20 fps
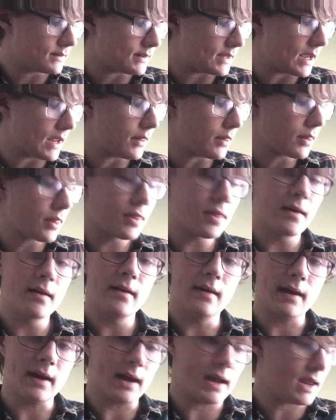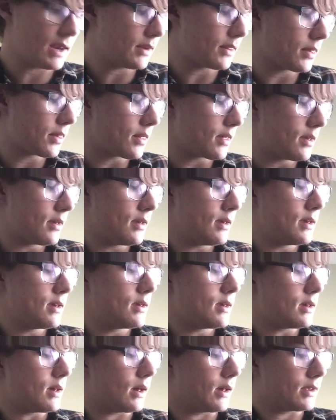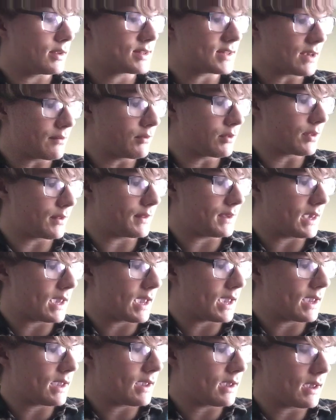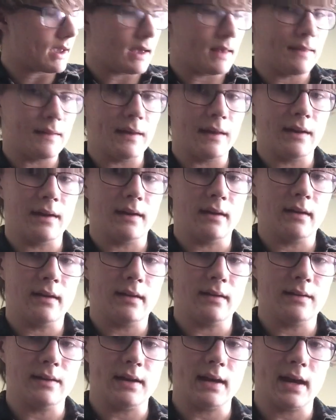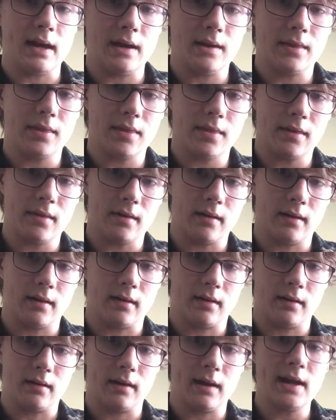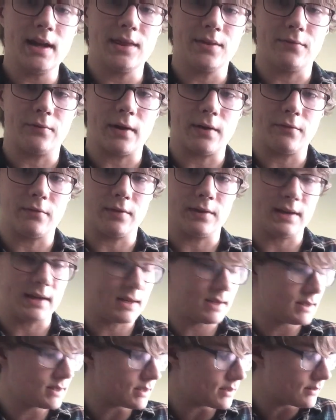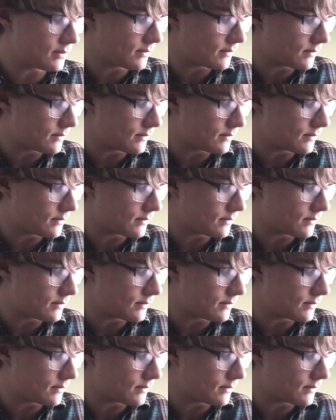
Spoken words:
10th, 8th, 7th on the A, and then the 8th fret for the E's,